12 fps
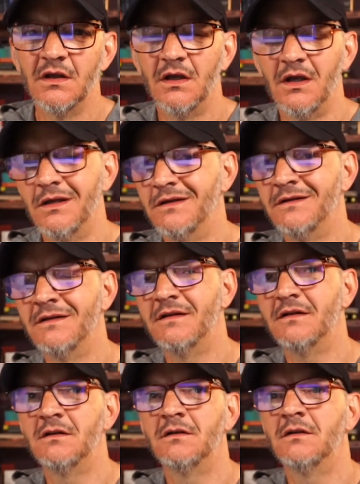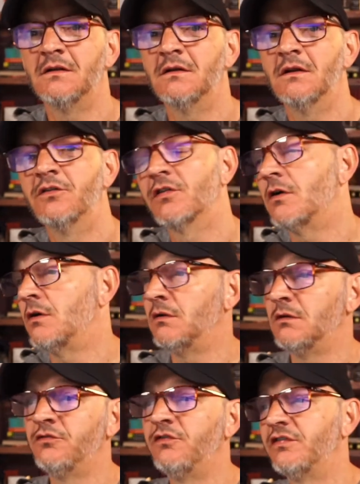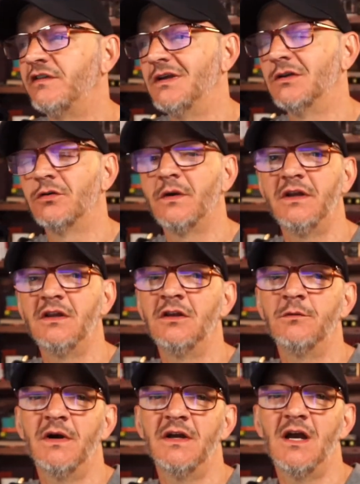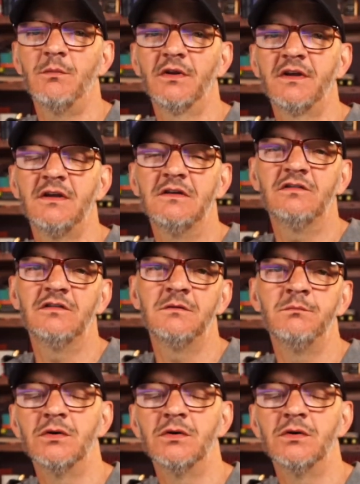And it's all just integrated into my application,